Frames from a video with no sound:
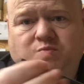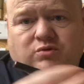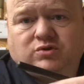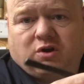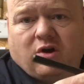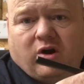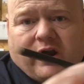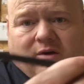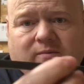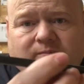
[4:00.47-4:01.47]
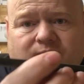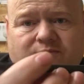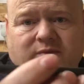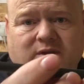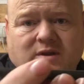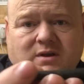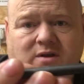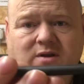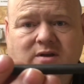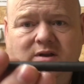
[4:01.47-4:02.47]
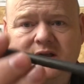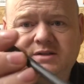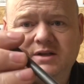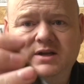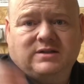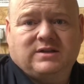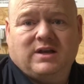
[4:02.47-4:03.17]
the core out nice and easy.